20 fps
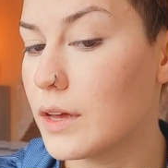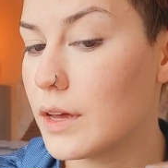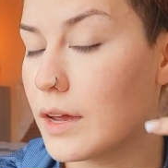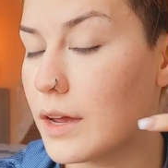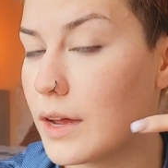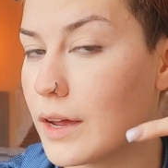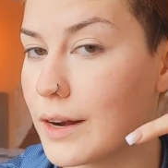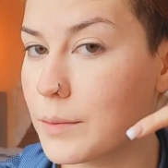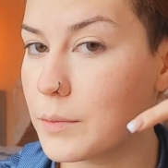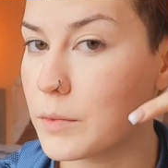
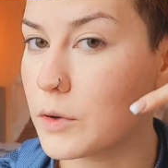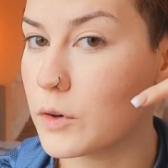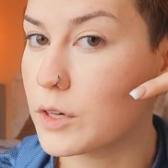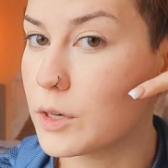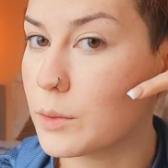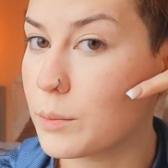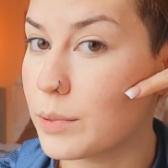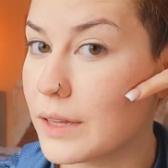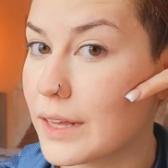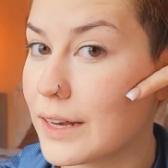And I'm going to
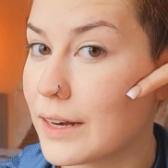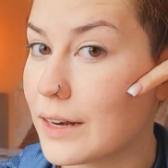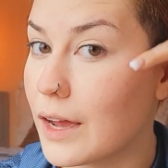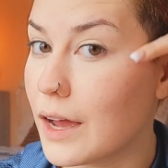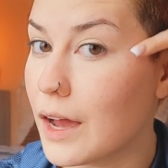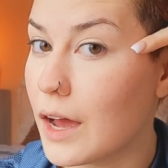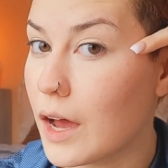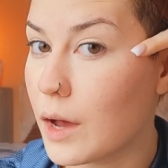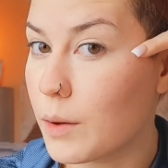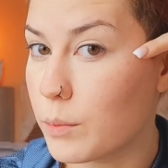blend
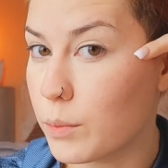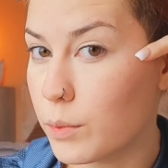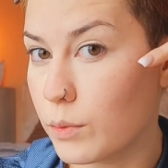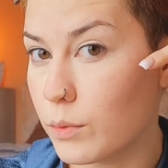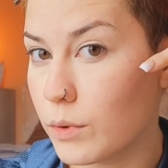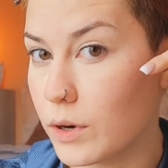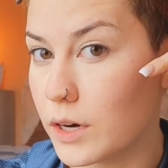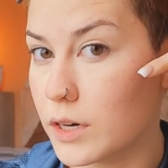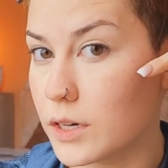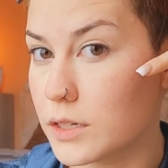
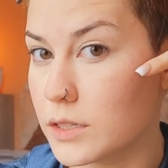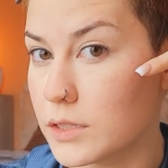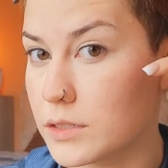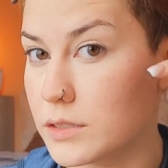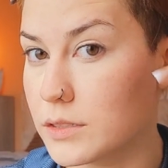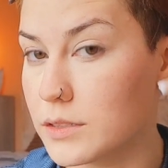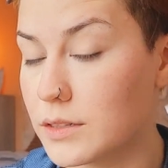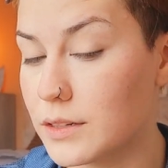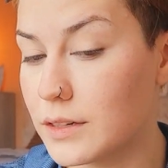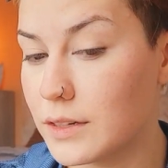
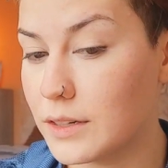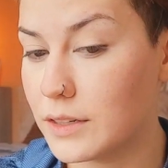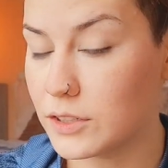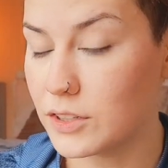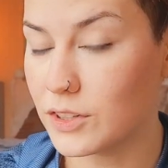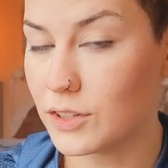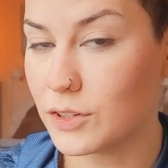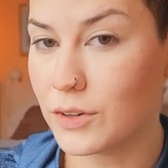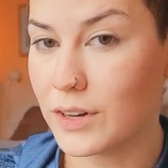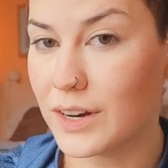upwards
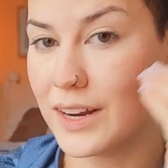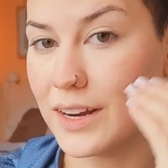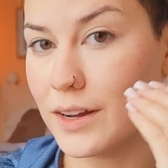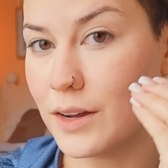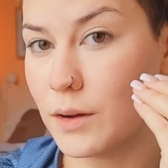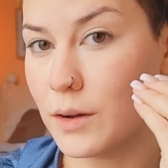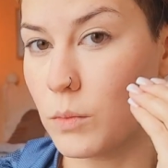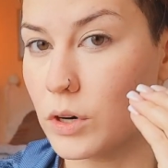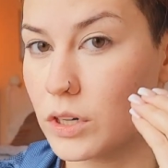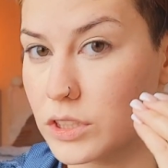to create
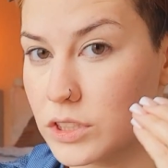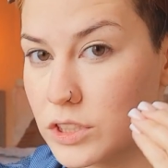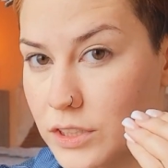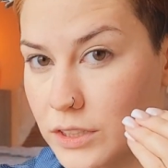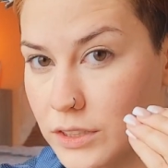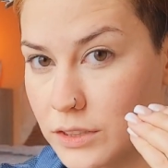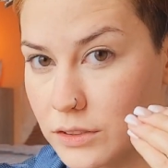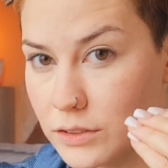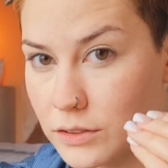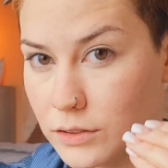a more
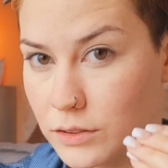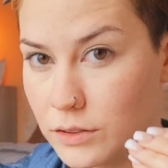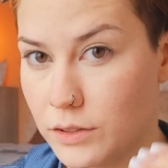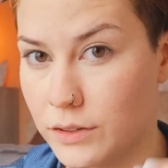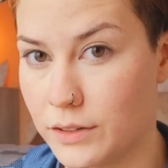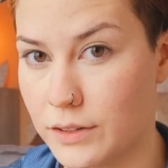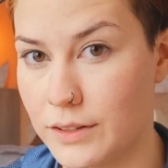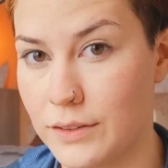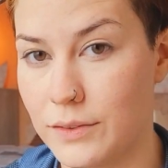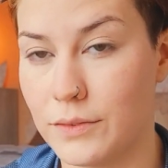chiseled
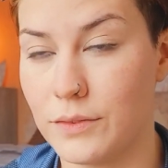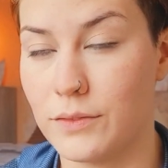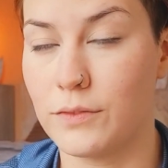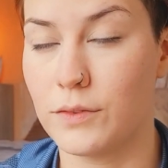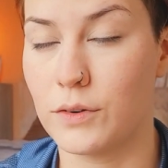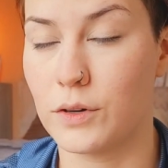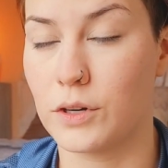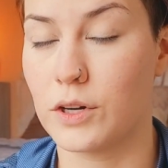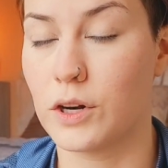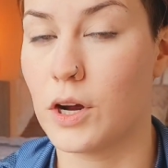look
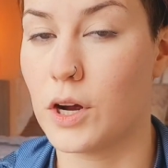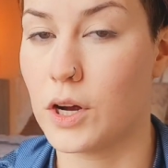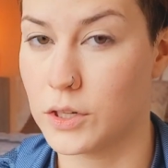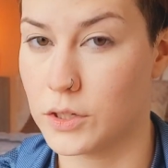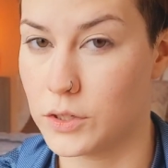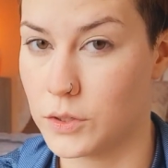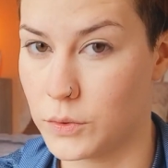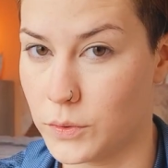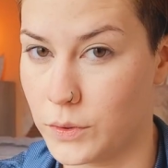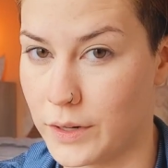for
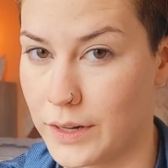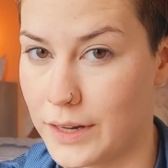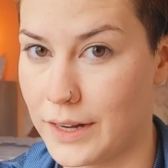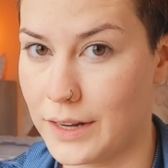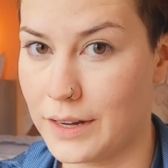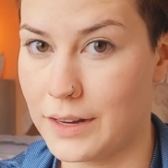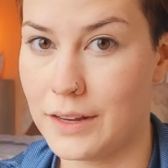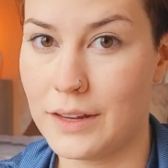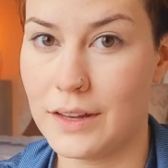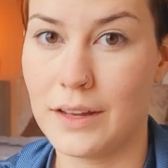contouring.
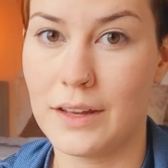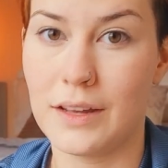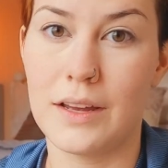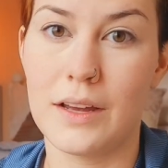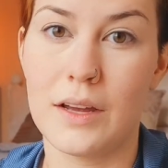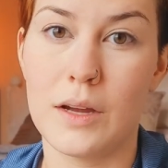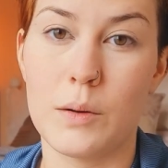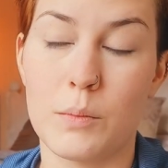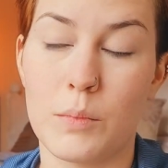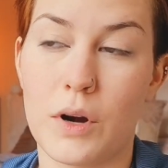
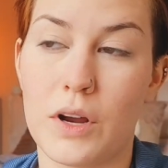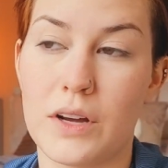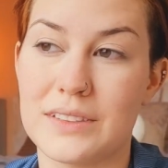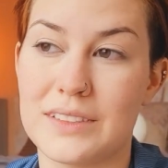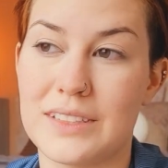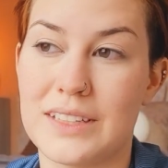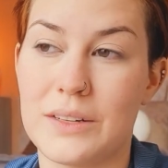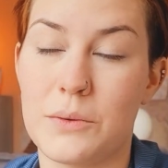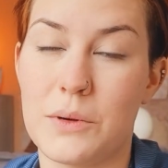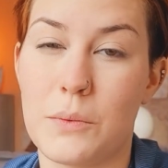
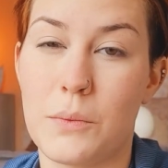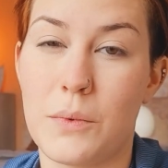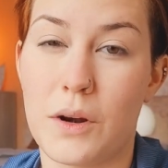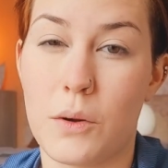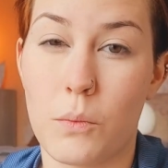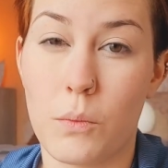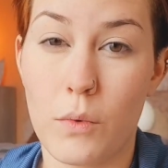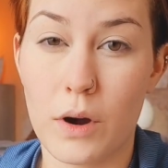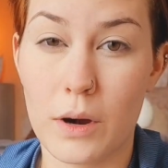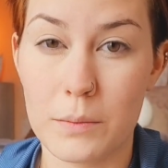Bronzing, we want to
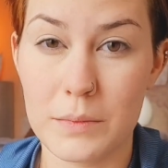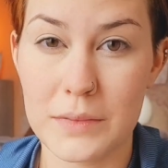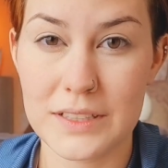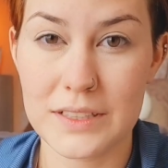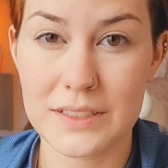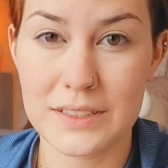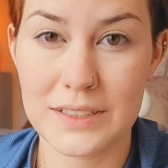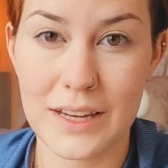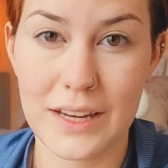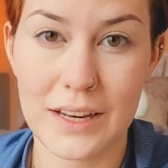warm the
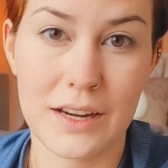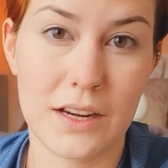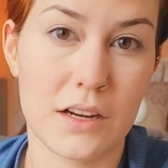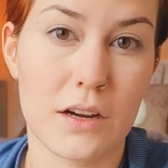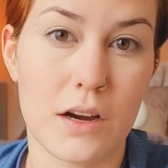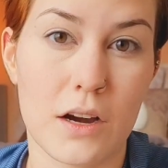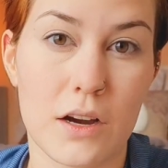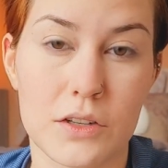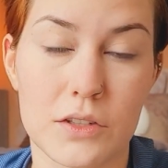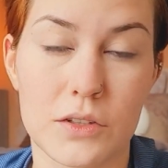skin, and
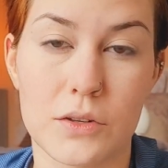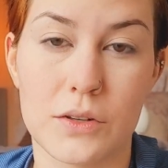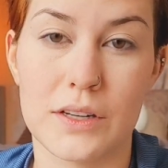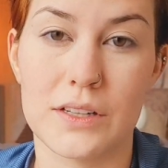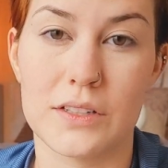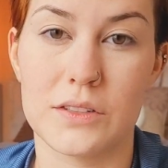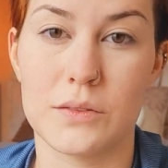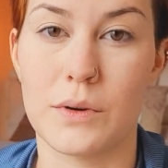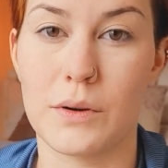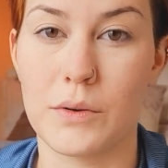contouring
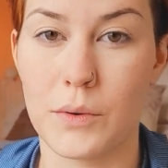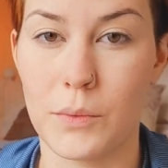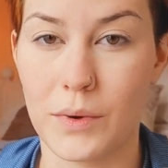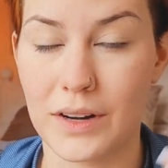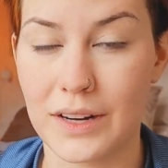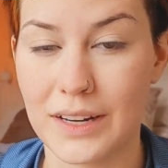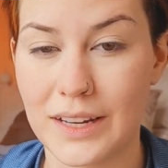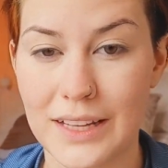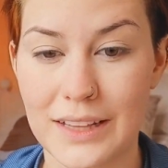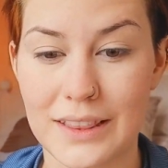is where we want
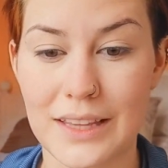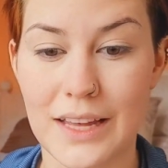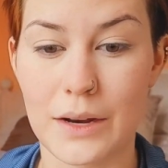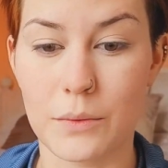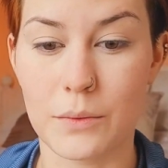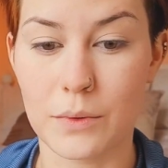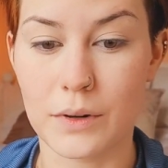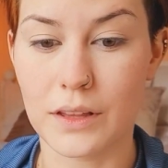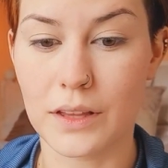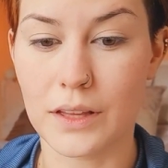to get that
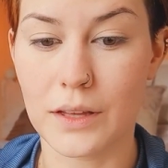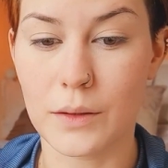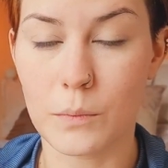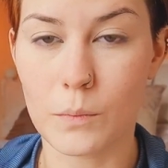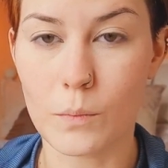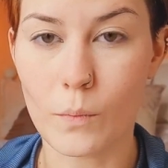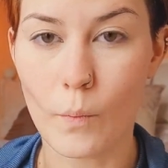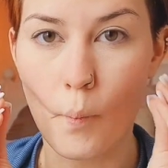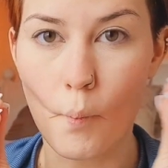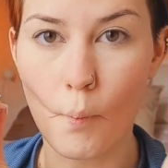really
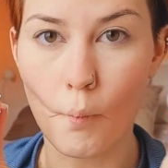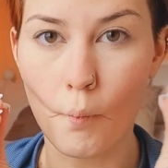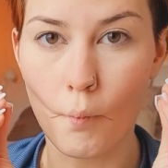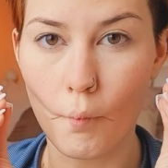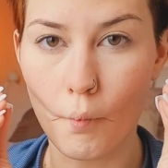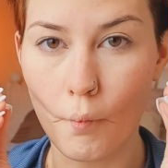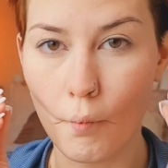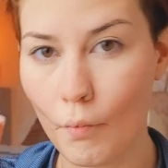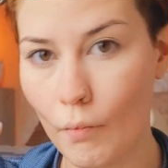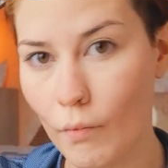
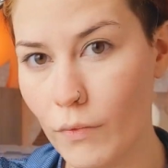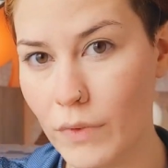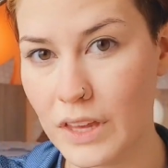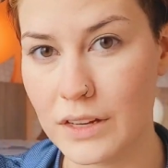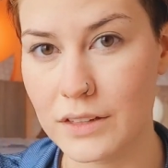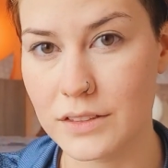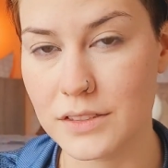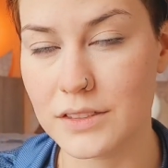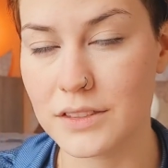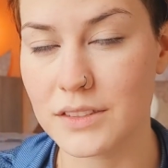
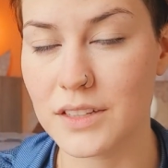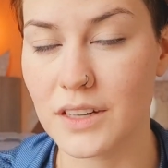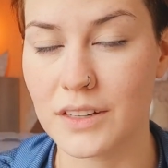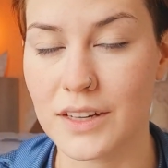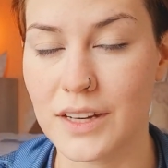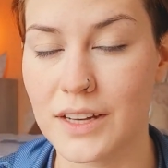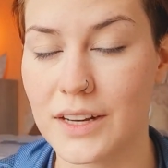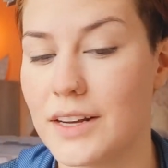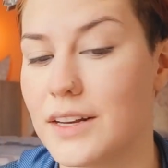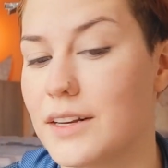
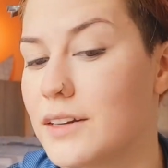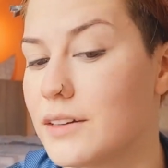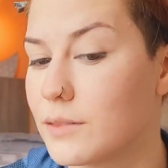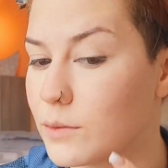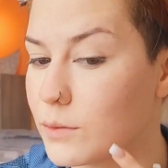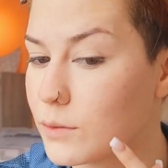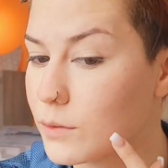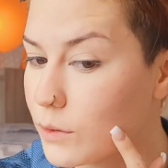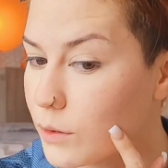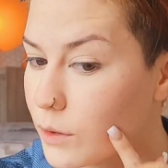sunken in
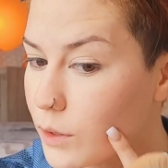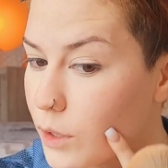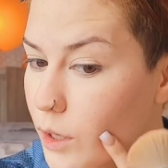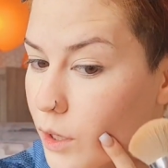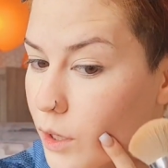look.